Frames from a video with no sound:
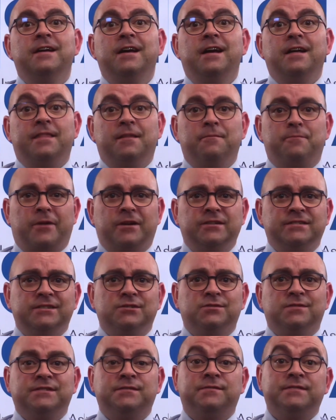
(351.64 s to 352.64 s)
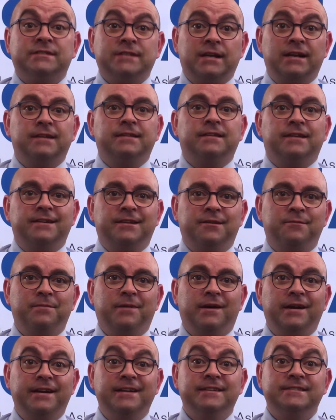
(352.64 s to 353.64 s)
The process was facilitated
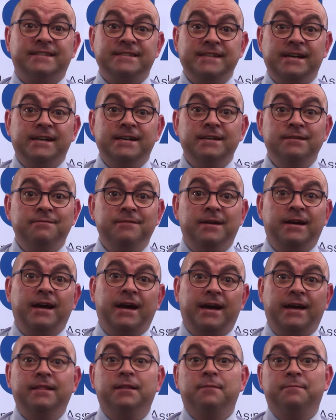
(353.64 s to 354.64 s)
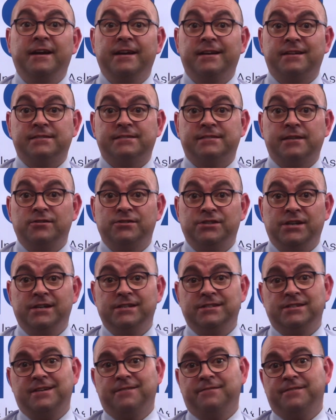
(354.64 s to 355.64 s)
by NaSIA and the Bankers
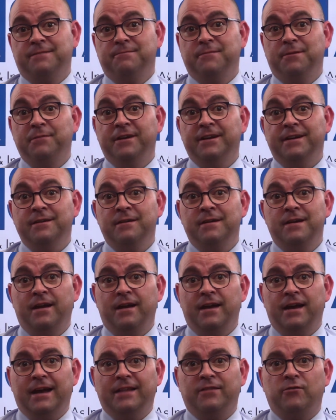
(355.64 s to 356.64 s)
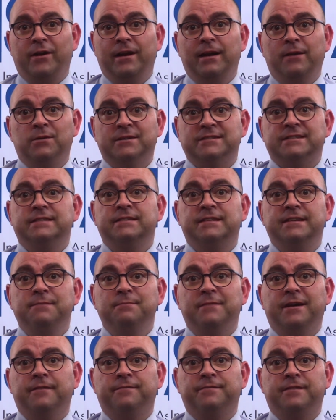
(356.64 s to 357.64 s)
Association of Namibia, and really was a
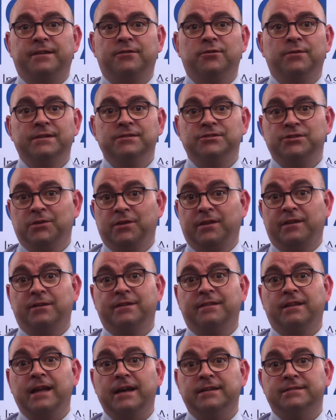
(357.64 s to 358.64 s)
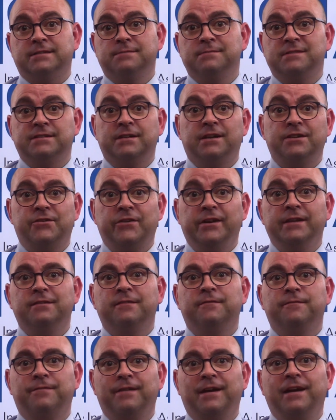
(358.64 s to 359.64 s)
team effort to ensure that customers are
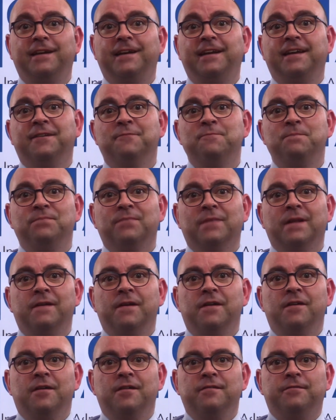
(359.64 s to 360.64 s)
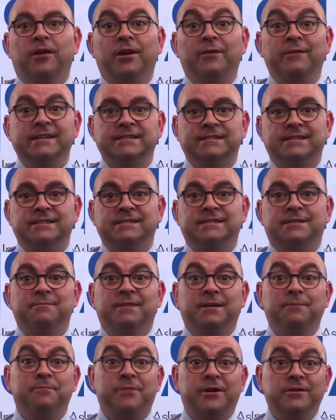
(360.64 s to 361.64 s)
treated fairly. Following system
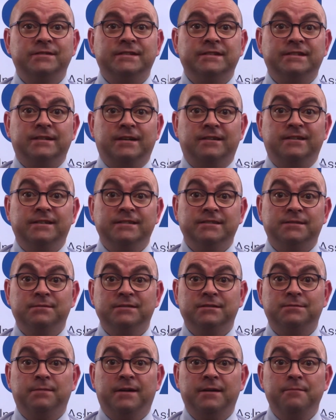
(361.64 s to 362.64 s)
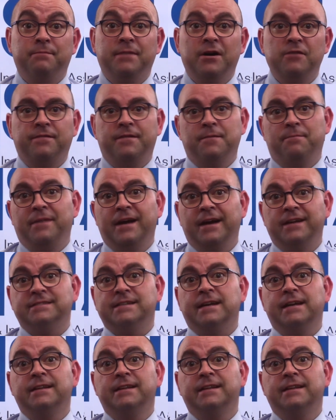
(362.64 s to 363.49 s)
and process enhancements by both the banks and